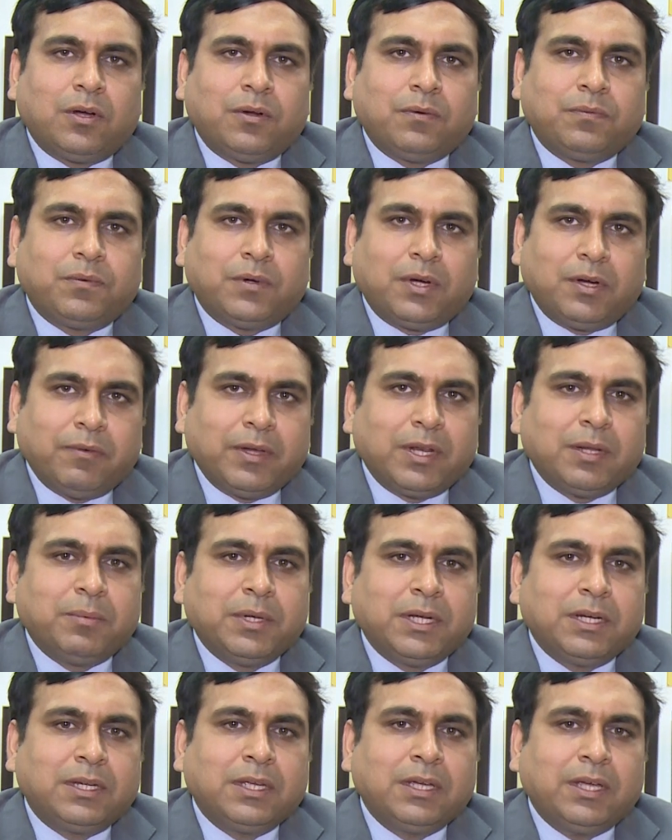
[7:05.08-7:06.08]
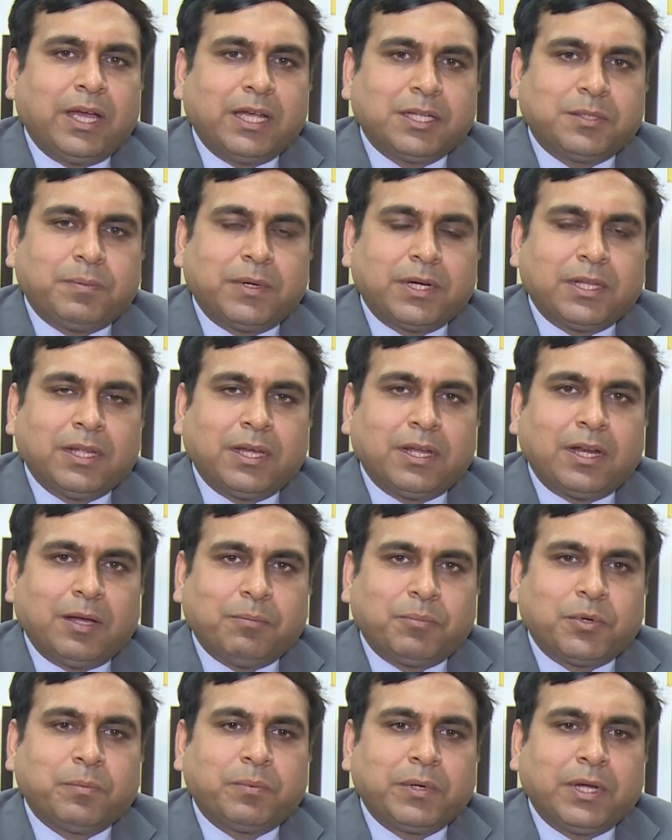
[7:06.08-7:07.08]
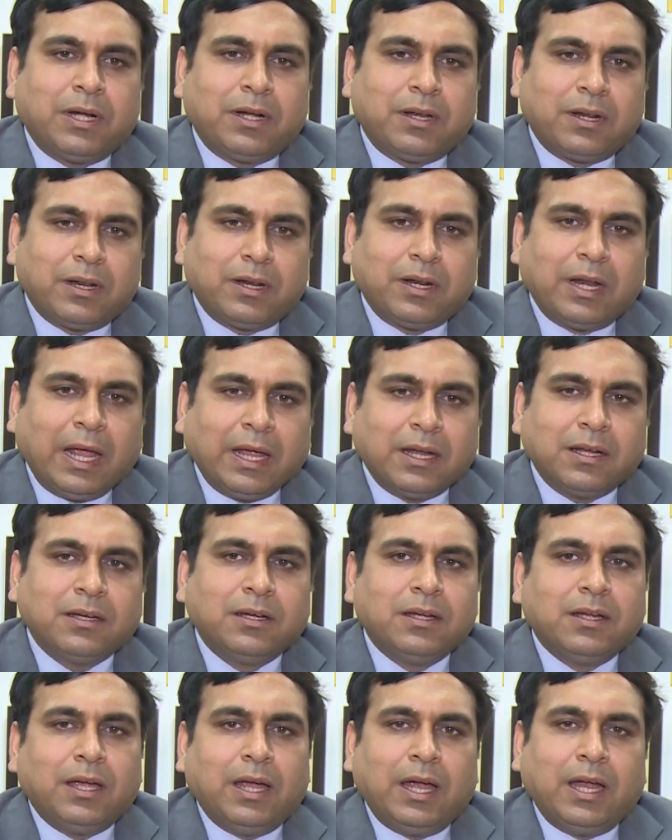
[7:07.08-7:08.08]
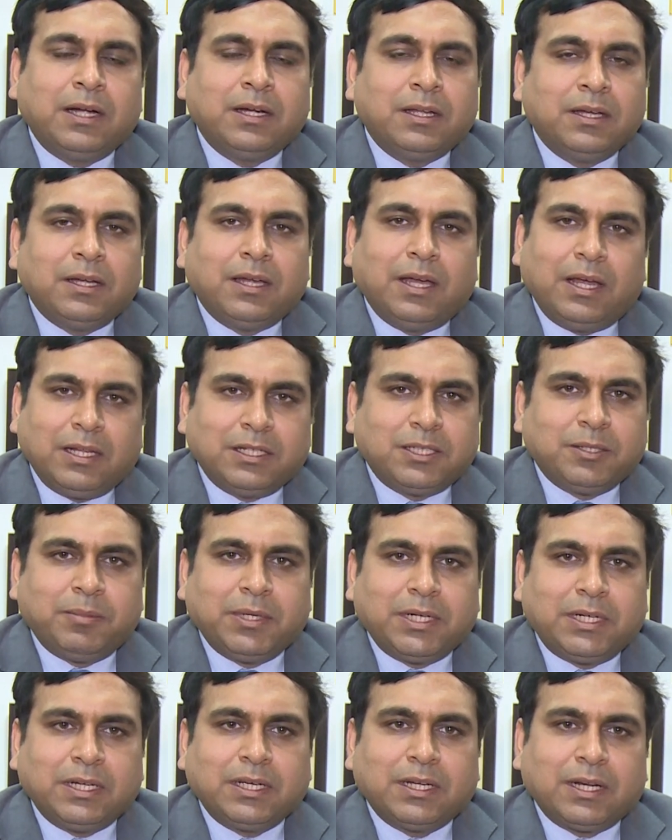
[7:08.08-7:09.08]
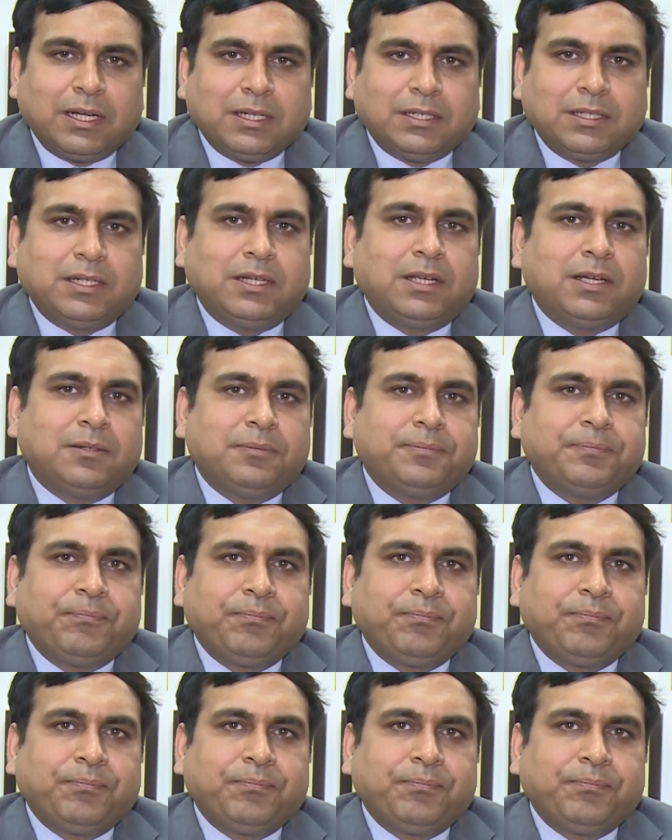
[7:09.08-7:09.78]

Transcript: of availability as per their appropriate rank and eligibility criteria.